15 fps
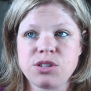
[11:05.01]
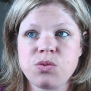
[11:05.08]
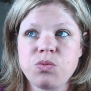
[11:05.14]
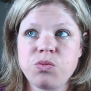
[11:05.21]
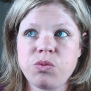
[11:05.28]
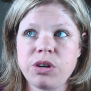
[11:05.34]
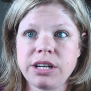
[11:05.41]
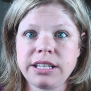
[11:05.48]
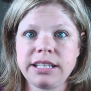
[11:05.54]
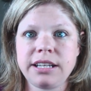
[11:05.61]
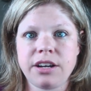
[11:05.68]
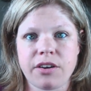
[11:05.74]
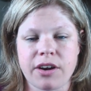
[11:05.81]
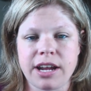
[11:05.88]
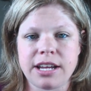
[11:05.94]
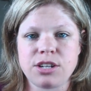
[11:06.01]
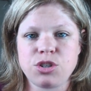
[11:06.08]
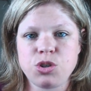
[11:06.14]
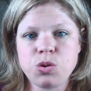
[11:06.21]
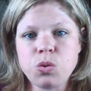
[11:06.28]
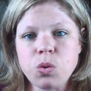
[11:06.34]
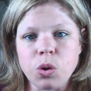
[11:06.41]
It's a really
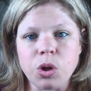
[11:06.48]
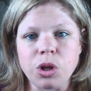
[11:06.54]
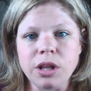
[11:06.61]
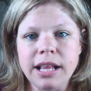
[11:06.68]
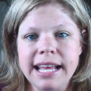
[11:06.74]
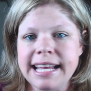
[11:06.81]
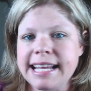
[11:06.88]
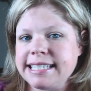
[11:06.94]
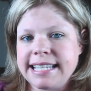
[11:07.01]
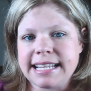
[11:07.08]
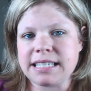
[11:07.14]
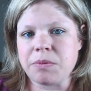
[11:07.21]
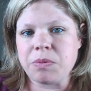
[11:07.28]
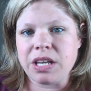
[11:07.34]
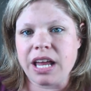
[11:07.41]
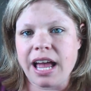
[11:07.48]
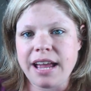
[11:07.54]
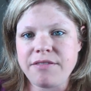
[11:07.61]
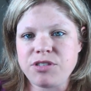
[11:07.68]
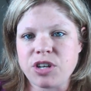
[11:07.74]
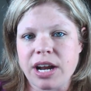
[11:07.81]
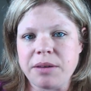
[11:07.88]
great tool. It's not something
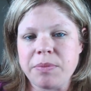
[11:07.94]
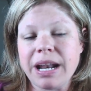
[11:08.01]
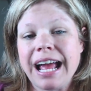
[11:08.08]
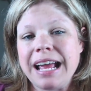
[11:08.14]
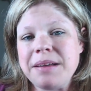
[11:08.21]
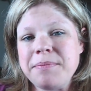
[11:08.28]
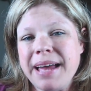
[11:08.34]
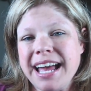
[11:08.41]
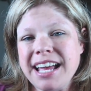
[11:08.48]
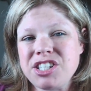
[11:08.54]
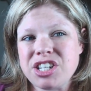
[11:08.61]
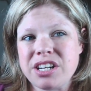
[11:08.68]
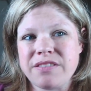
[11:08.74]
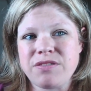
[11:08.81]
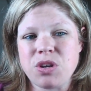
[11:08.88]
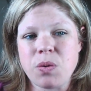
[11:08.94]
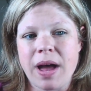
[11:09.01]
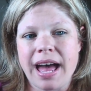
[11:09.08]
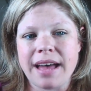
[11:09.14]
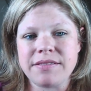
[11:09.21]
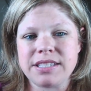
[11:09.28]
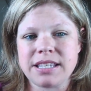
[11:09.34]
I've tried, but I imagine if you
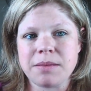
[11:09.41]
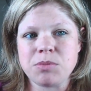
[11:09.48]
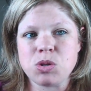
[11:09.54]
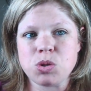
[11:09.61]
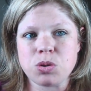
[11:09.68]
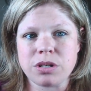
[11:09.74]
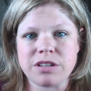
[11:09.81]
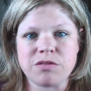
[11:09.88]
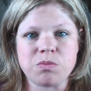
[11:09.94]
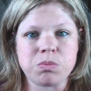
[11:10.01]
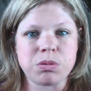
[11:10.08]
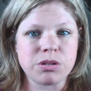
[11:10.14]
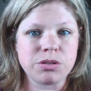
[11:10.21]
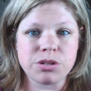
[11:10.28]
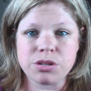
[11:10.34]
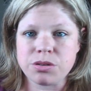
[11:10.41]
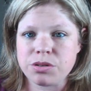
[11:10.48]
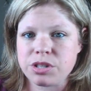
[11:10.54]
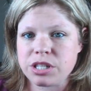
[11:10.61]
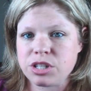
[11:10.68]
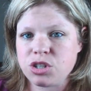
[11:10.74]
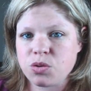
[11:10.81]
have some sort of
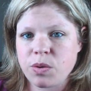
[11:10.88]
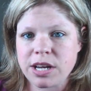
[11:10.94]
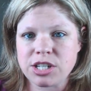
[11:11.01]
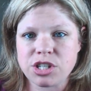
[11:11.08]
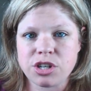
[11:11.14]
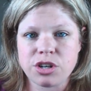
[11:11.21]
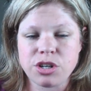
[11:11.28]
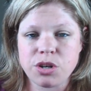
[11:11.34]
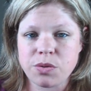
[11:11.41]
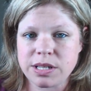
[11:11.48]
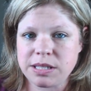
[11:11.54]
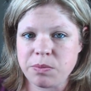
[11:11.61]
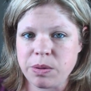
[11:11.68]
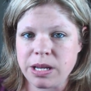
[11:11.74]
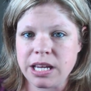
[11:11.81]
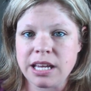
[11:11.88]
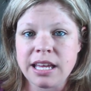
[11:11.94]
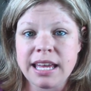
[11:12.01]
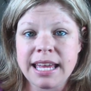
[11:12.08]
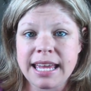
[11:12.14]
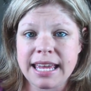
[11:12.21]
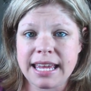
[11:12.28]
Bluetooth situation or
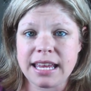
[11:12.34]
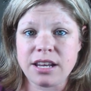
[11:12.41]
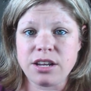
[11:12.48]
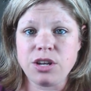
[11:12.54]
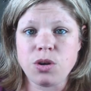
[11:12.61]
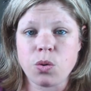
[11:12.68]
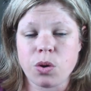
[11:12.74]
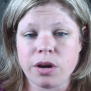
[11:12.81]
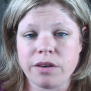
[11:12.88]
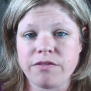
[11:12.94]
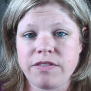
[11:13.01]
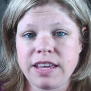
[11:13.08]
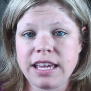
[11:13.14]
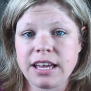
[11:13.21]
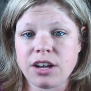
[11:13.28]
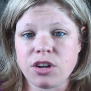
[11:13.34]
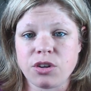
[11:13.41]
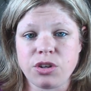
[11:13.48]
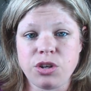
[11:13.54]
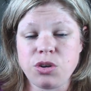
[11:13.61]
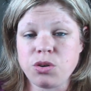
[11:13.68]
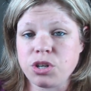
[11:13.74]
USB in your
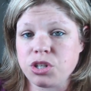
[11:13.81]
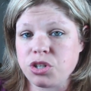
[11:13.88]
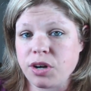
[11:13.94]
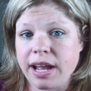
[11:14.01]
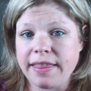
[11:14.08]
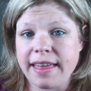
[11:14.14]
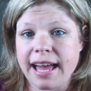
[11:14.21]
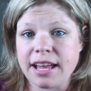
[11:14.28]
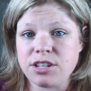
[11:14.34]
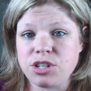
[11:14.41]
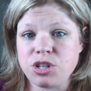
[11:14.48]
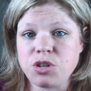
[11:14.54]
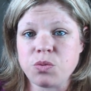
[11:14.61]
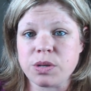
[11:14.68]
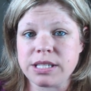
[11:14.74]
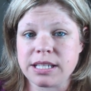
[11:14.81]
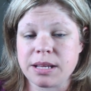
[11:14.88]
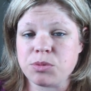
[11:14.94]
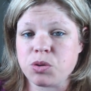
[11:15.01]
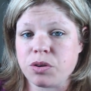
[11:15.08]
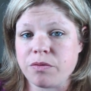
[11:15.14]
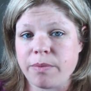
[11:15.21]
vehicle, you could try that too with
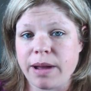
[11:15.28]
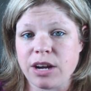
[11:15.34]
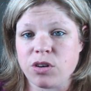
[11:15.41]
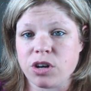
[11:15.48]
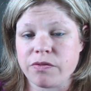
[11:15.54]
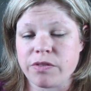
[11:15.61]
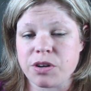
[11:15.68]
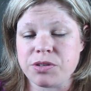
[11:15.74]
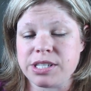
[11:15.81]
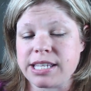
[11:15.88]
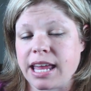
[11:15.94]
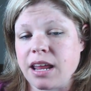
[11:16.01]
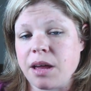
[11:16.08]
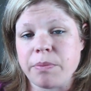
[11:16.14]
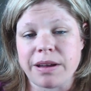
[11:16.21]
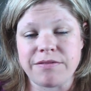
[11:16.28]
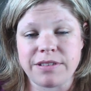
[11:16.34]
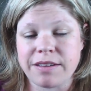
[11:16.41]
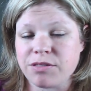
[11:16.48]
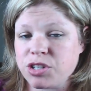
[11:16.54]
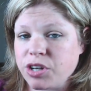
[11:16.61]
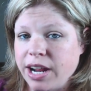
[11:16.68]
some sort of microphone setup.
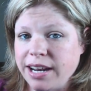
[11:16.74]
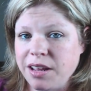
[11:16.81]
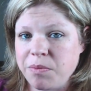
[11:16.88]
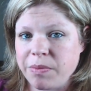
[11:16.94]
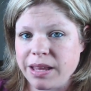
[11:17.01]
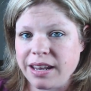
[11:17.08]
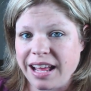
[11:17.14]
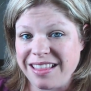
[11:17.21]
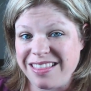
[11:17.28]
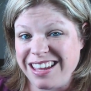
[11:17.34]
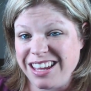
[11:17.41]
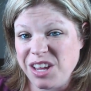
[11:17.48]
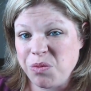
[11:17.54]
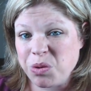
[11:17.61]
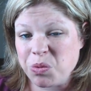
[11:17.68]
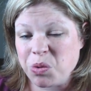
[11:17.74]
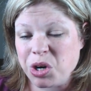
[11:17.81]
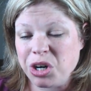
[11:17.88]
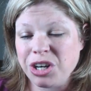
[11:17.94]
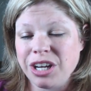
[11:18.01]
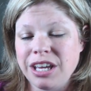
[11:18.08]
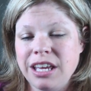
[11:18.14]
I've never tried it, but I think it would
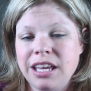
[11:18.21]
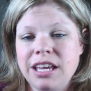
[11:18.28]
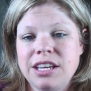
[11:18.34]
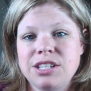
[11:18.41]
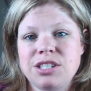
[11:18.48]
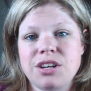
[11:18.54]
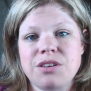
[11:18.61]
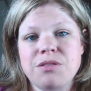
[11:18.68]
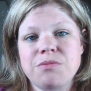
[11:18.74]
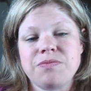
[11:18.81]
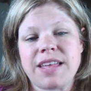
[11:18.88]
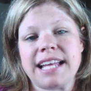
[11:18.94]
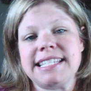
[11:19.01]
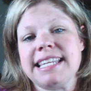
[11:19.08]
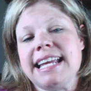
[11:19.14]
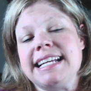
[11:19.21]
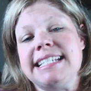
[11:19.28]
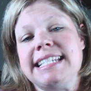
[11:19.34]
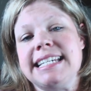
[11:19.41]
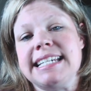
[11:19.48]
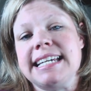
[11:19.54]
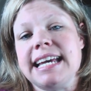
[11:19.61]
work. So that's an
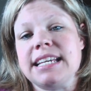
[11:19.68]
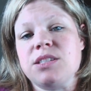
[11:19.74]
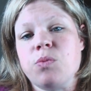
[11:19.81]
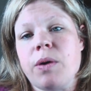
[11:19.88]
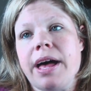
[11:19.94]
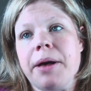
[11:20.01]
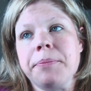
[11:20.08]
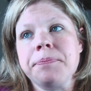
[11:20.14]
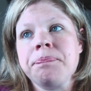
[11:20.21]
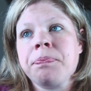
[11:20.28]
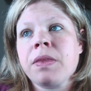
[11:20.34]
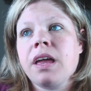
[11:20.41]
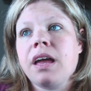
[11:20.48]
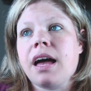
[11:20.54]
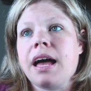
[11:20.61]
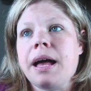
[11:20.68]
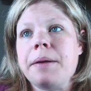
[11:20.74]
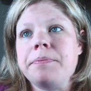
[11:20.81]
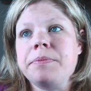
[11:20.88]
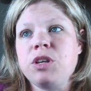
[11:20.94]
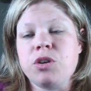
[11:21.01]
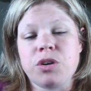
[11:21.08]
idea as well.
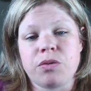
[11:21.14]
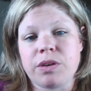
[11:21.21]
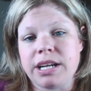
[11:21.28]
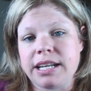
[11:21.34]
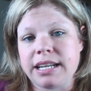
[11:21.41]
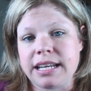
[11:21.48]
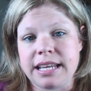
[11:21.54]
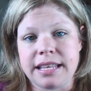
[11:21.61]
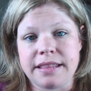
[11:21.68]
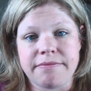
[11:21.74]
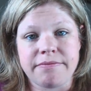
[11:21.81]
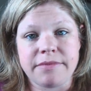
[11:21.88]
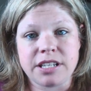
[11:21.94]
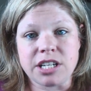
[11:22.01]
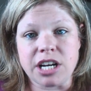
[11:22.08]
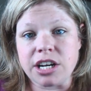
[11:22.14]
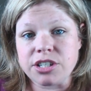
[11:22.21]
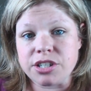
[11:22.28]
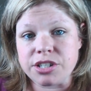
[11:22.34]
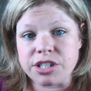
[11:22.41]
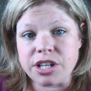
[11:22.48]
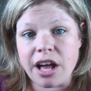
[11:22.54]
Um, you can read in the
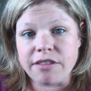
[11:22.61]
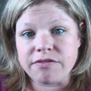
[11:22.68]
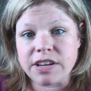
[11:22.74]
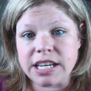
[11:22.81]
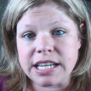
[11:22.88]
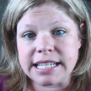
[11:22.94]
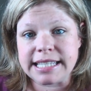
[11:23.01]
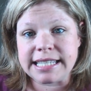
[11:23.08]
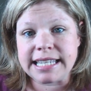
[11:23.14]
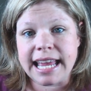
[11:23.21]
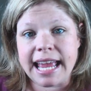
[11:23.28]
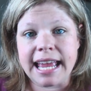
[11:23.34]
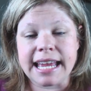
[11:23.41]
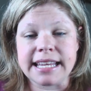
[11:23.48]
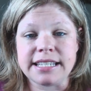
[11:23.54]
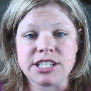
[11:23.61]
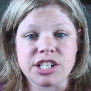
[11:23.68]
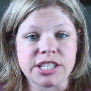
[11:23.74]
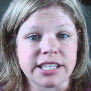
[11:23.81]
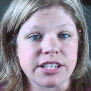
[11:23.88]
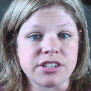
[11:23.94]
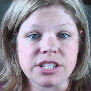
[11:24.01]
doctor's office and
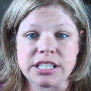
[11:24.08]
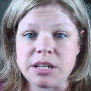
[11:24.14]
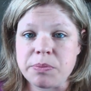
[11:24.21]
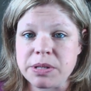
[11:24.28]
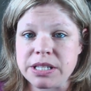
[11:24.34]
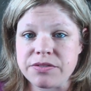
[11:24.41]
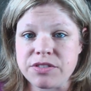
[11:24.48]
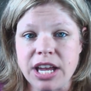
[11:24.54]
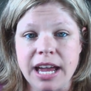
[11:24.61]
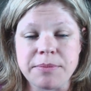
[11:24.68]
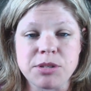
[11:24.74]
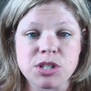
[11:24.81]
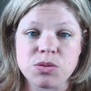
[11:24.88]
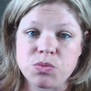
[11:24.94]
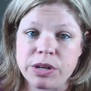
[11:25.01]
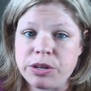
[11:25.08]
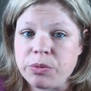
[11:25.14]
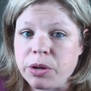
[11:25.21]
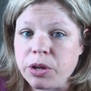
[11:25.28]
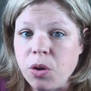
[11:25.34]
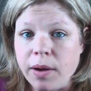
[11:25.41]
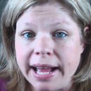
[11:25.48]
just little snippets of time. Just
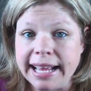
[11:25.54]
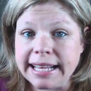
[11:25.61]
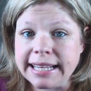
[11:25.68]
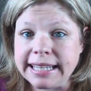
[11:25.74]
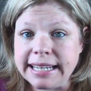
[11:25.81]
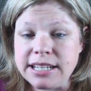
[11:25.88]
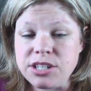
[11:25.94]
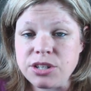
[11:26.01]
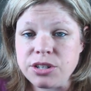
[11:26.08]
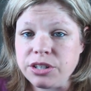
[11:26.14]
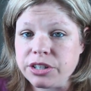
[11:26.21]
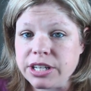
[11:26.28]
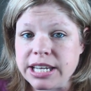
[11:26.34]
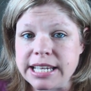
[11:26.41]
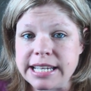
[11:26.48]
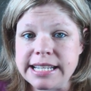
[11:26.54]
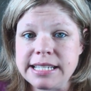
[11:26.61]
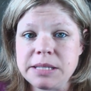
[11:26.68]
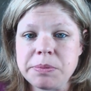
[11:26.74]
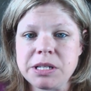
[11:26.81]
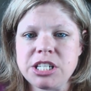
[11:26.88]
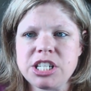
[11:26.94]
read real quietly to your
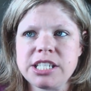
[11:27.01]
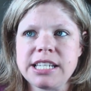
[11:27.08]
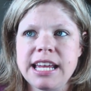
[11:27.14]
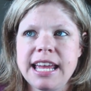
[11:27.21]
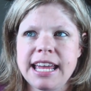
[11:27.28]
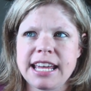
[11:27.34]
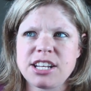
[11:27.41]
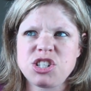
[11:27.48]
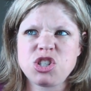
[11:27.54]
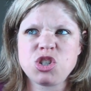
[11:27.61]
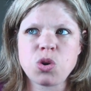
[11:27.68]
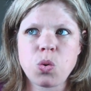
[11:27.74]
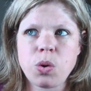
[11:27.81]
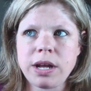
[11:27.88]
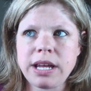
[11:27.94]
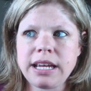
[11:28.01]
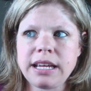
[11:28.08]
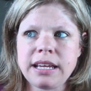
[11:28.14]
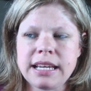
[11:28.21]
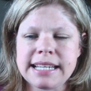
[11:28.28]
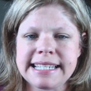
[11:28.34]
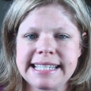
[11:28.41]
kids, but just
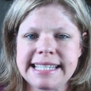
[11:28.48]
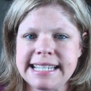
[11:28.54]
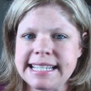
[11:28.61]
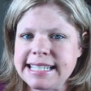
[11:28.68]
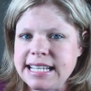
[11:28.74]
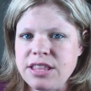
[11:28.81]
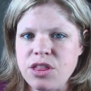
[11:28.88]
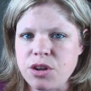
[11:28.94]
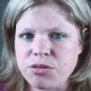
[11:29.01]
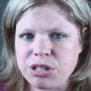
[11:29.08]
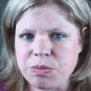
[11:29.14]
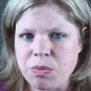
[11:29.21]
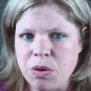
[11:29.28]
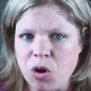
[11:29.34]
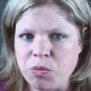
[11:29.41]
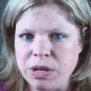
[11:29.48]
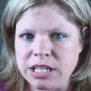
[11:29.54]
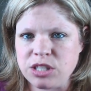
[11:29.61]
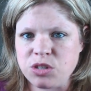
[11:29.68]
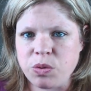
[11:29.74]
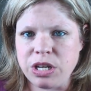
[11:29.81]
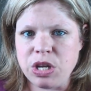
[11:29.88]
enjoy seizing those
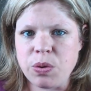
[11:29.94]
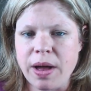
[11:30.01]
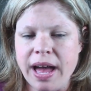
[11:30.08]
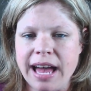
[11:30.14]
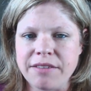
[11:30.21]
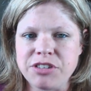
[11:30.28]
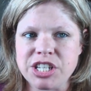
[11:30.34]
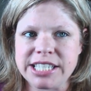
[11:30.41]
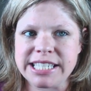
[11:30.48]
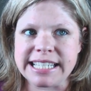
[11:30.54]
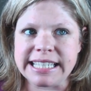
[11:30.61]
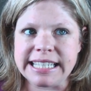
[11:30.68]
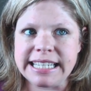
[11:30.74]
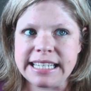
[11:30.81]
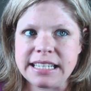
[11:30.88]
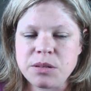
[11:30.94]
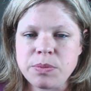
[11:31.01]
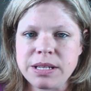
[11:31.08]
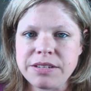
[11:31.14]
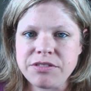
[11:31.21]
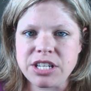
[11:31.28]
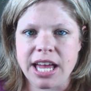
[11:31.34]
moments when you have just a little
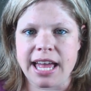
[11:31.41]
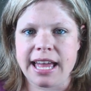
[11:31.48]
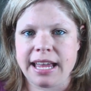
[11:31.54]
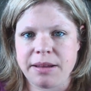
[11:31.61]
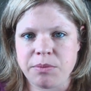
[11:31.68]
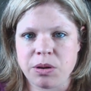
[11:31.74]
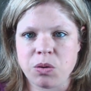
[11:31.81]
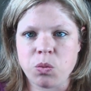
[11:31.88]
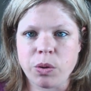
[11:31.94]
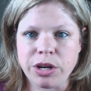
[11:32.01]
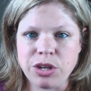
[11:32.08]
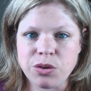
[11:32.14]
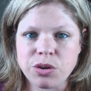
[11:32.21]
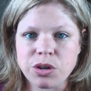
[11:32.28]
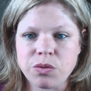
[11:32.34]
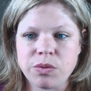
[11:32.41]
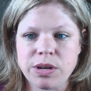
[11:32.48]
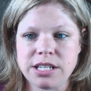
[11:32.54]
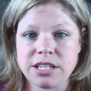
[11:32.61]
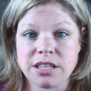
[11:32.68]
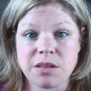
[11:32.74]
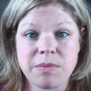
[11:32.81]
bit of time where you can
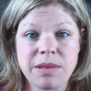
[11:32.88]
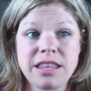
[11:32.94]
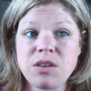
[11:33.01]
read to them.